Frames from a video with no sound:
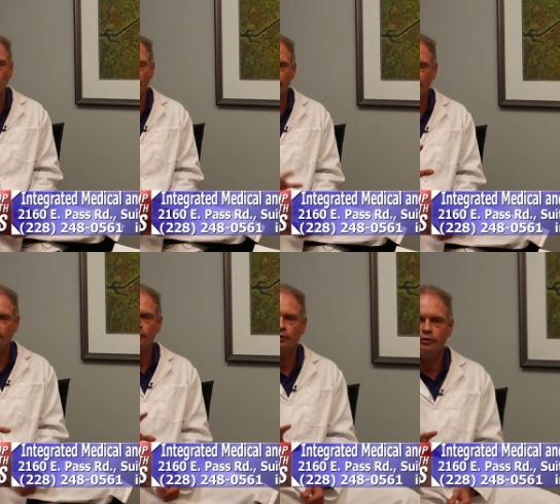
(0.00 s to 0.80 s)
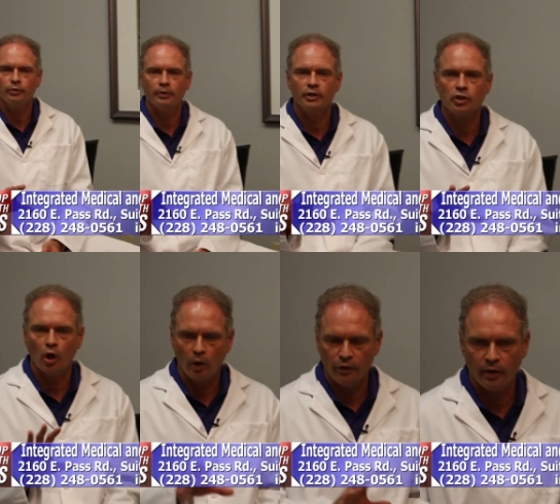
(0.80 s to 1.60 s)
what I'd like you to do is
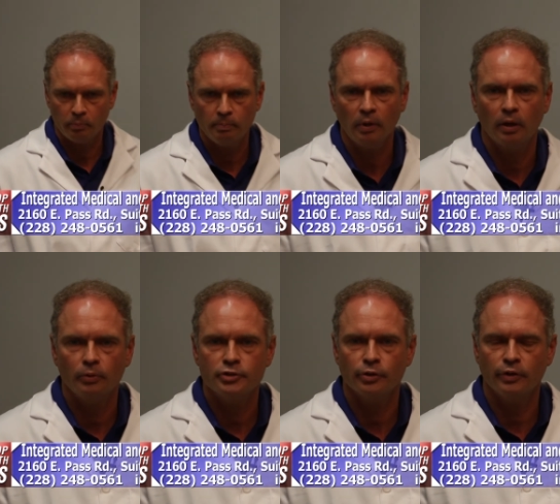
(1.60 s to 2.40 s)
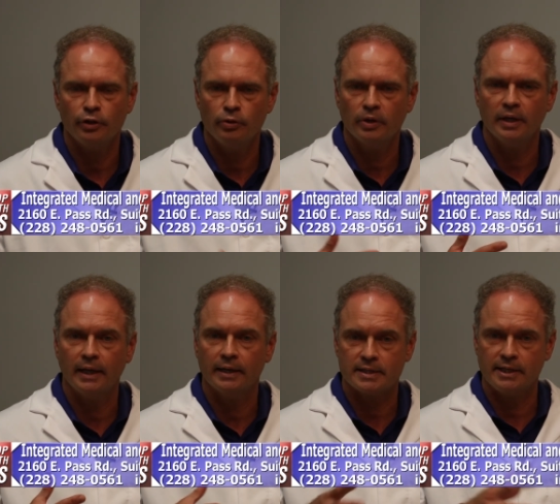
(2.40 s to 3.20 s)
call the number below so that you can
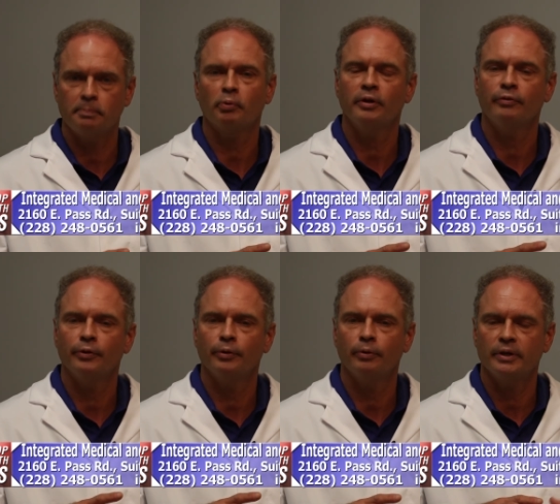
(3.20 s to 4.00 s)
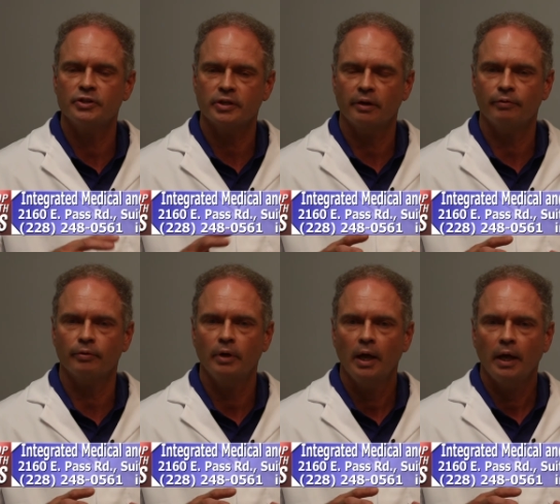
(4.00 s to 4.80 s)
get a sneak preview and
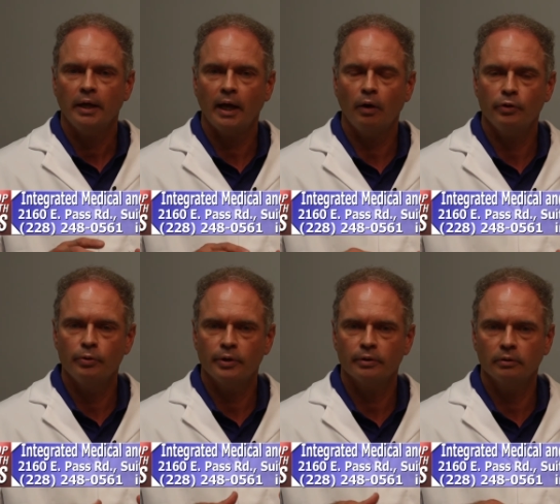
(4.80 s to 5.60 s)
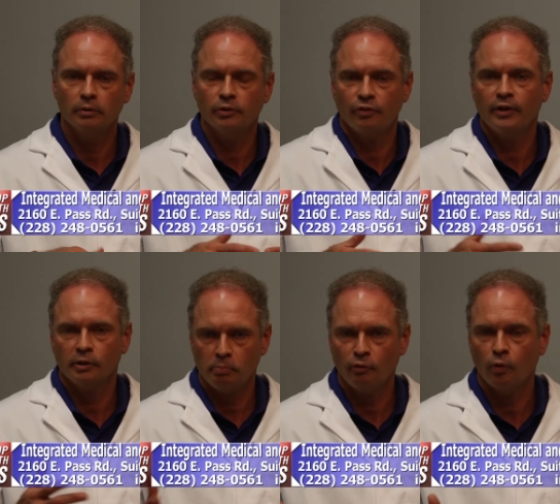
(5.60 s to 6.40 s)
discover how you can look, feel,
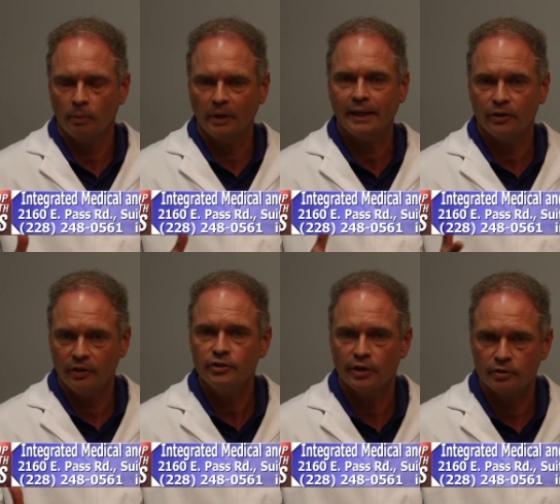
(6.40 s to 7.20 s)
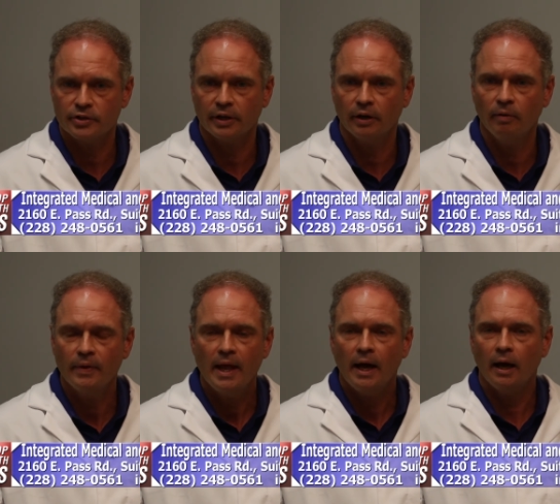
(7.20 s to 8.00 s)
and perform like you did years ago.
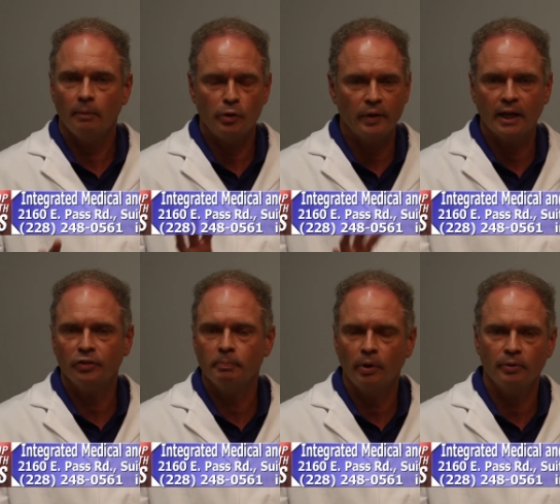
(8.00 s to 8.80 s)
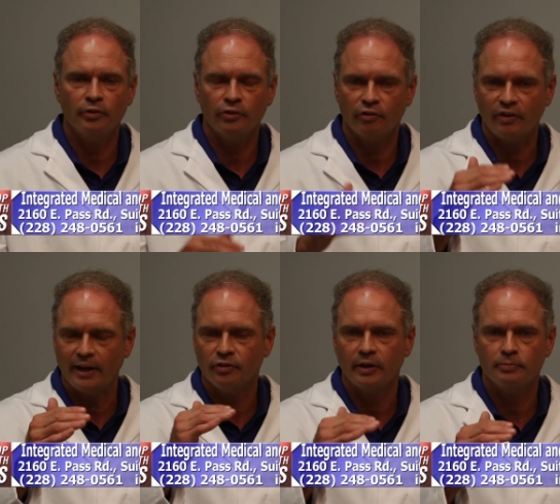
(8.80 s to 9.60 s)
You'll get the bonus, the
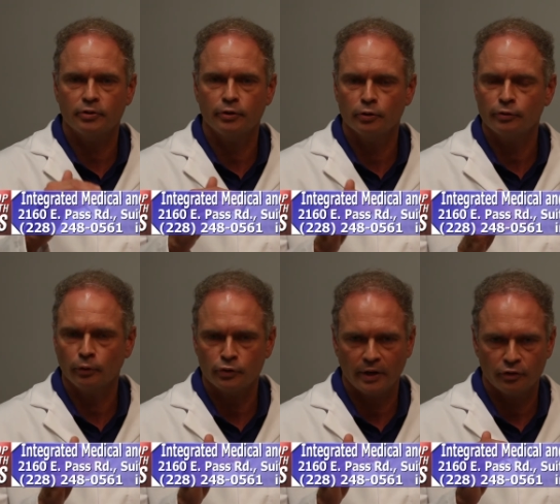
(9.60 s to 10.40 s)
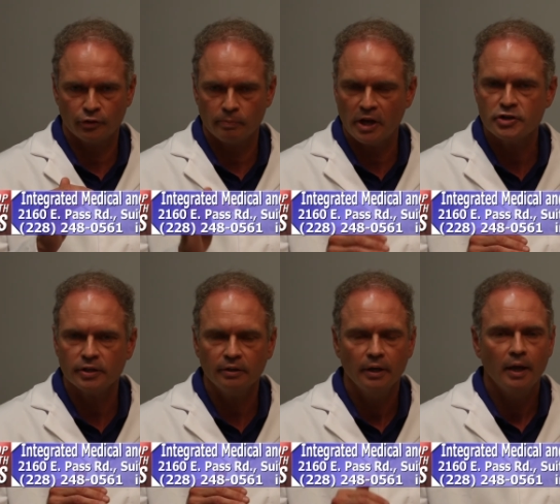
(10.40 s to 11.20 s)
5 steps to your youthful
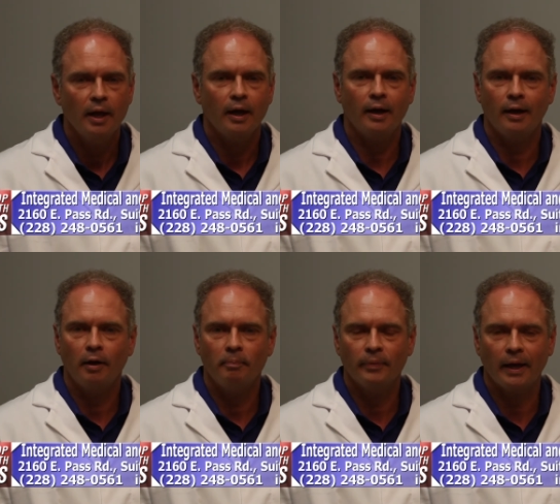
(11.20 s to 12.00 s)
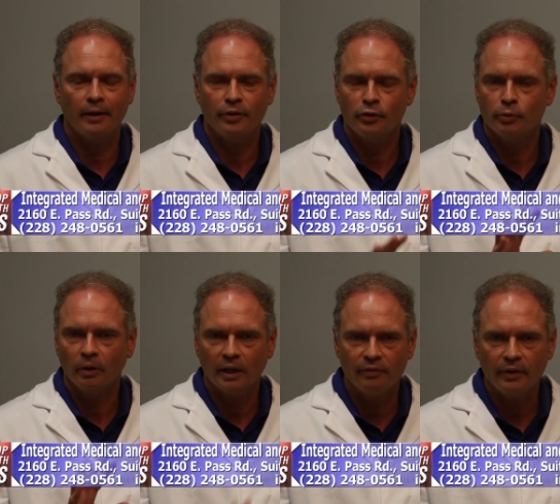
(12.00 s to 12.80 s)
transformation. I think
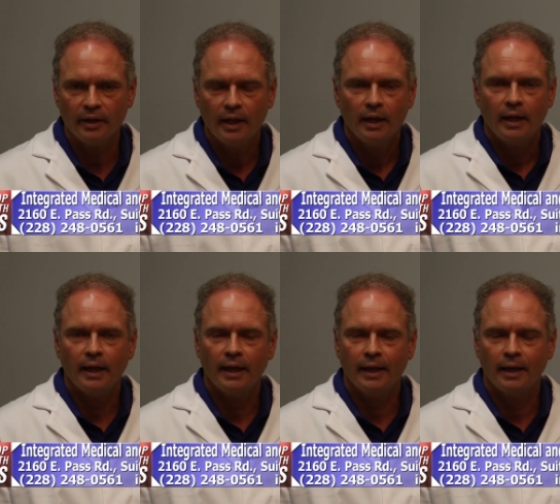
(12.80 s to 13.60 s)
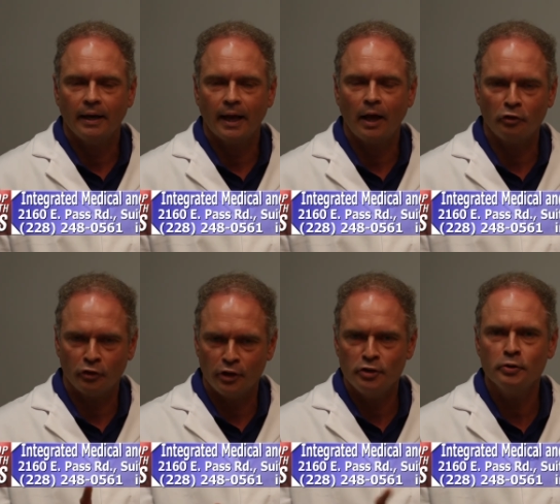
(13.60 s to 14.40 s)
you'll love it. And I'll
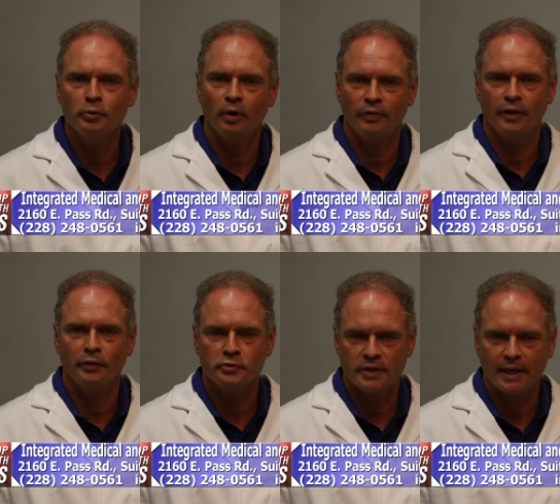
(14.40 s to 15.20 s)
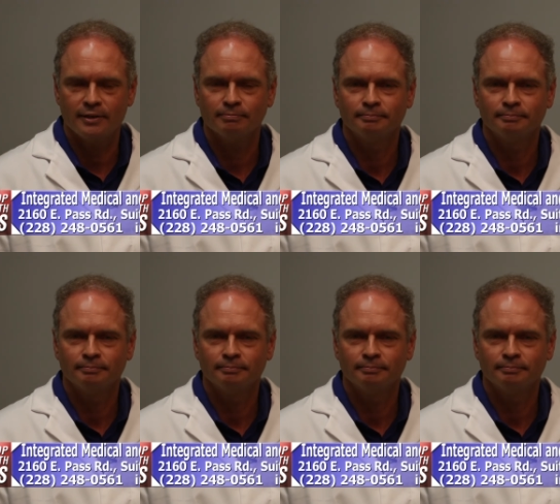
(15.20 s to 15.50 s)
see you on the other side.